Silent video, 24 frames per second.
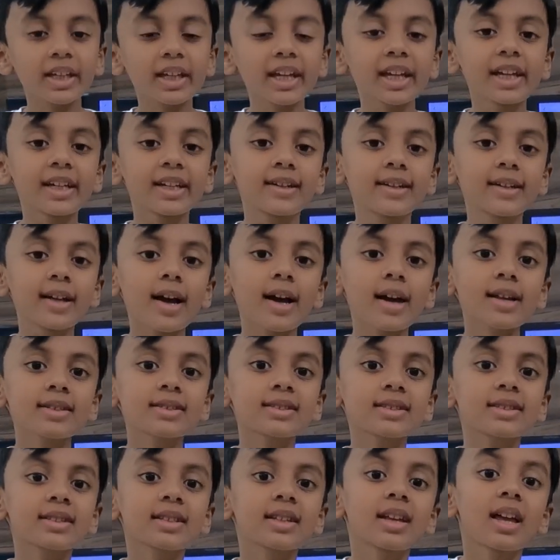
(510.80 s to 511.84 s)
it
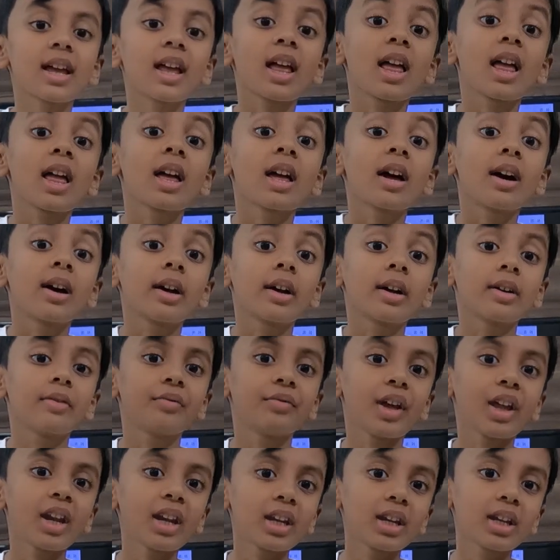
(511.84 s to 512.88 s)
does,
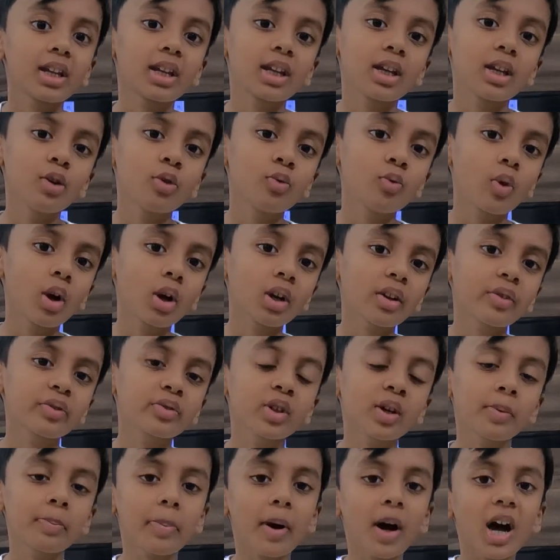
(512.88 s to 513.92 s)
when in one of
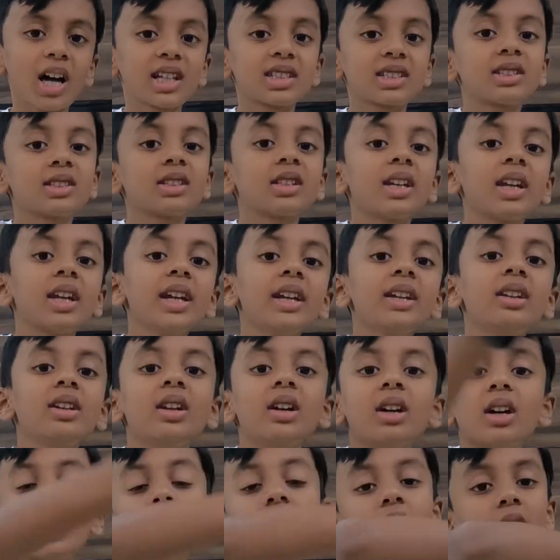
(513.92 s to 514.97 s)
the parts, it
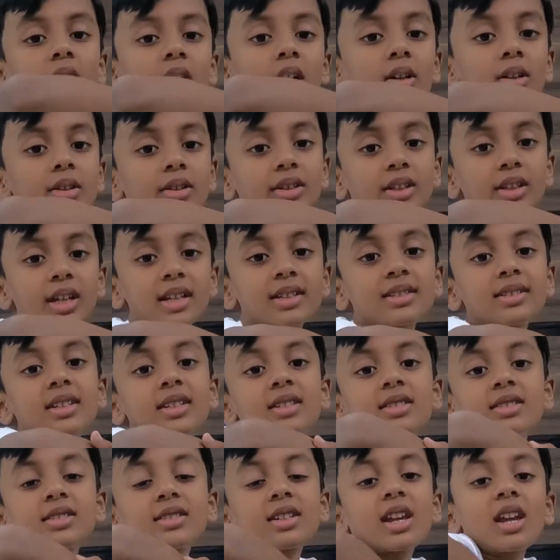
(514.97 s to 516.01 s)
gets
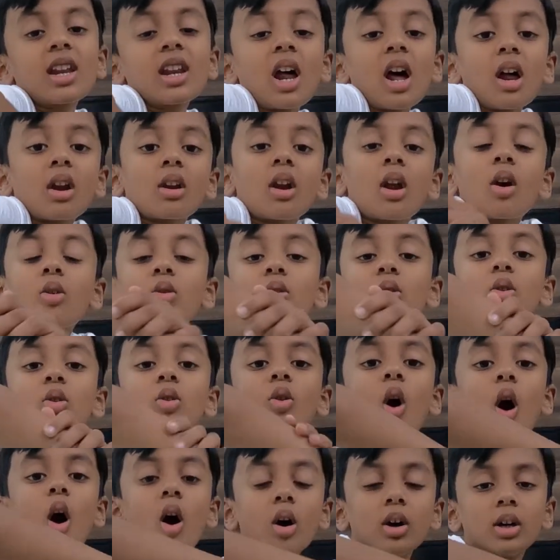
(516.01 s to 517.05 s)
its tail around
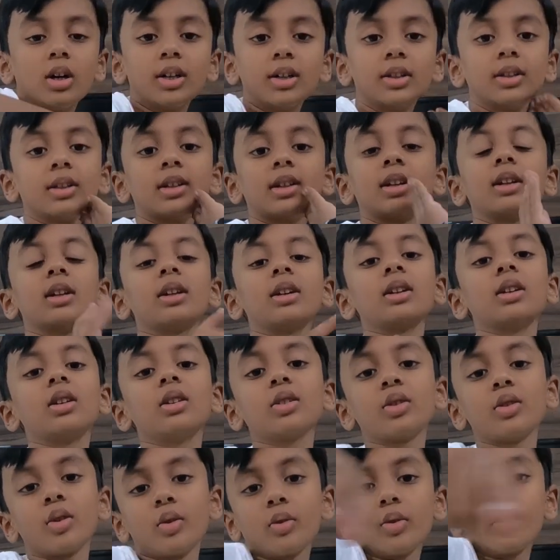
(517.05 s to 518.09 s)
Kong.
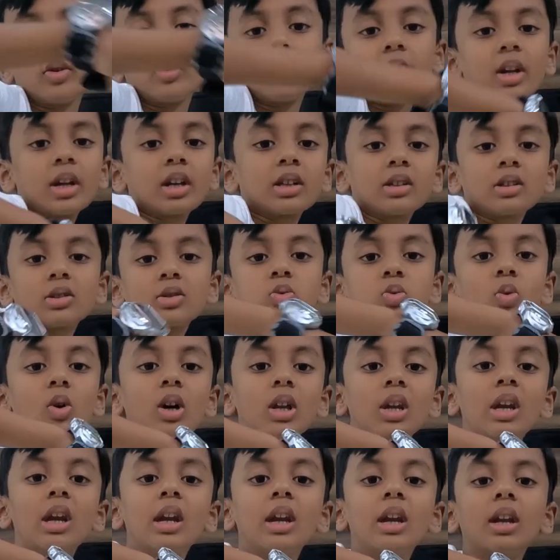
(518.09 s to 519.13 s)
You know, like a
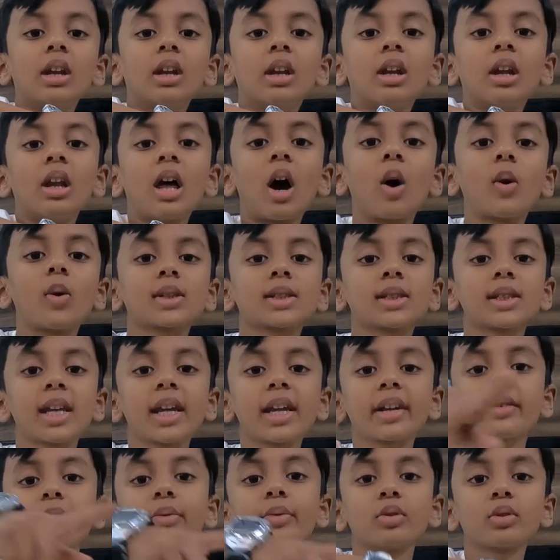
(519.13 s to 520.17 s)
swirl. How a
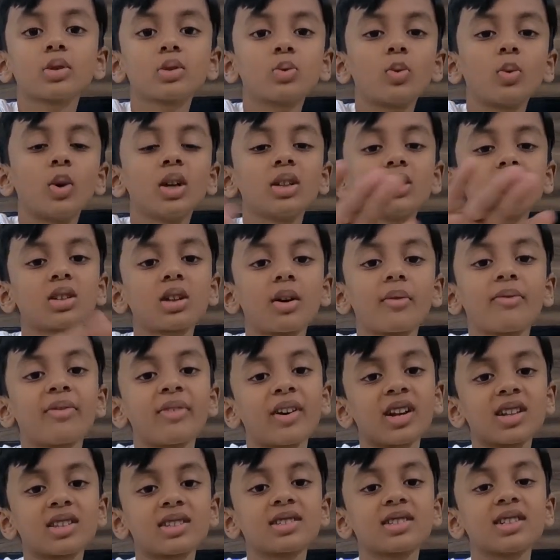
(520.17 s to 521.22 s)
snake swirls up
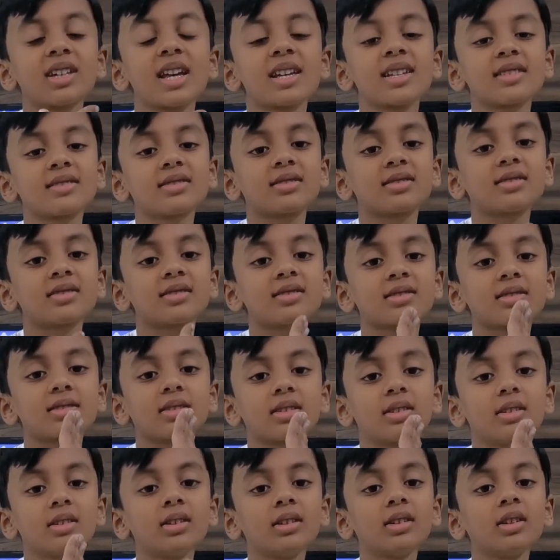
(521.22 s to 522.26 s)
for its nests.
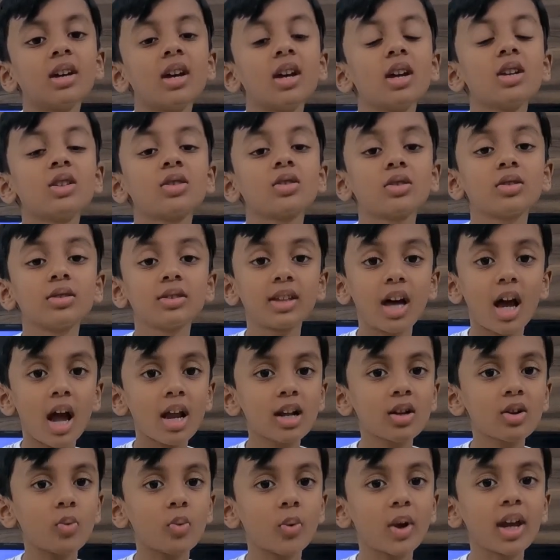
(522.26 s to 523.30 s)

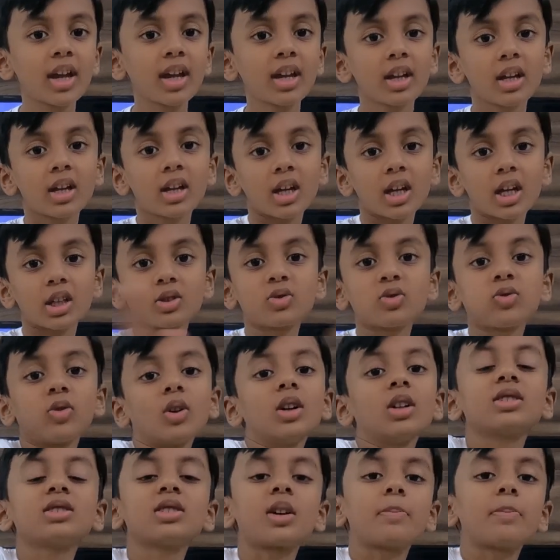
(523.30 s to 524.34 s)
That way, it
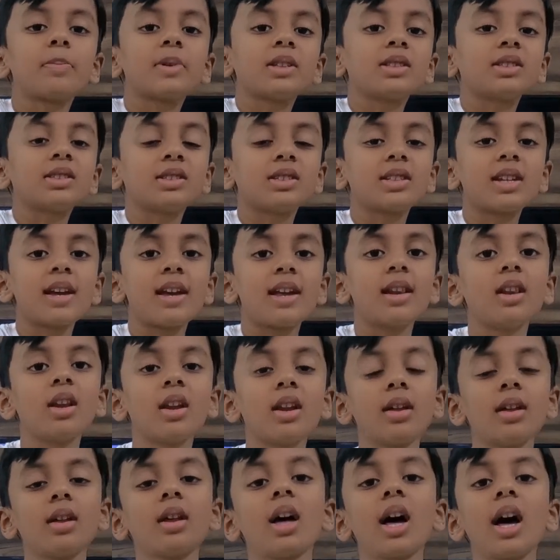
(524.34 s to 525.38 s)
swirls up its tail
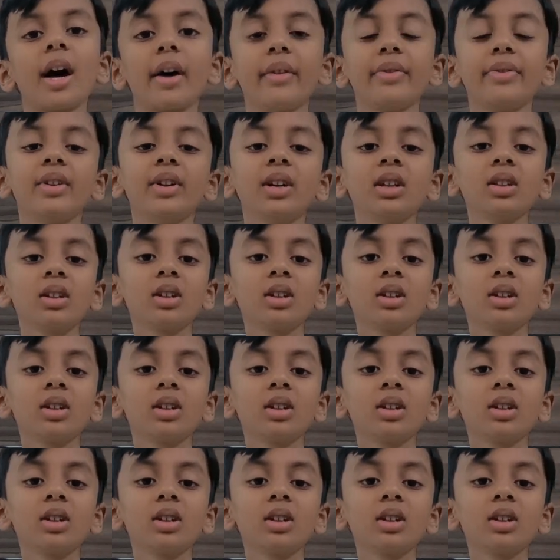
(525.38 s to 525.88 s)
at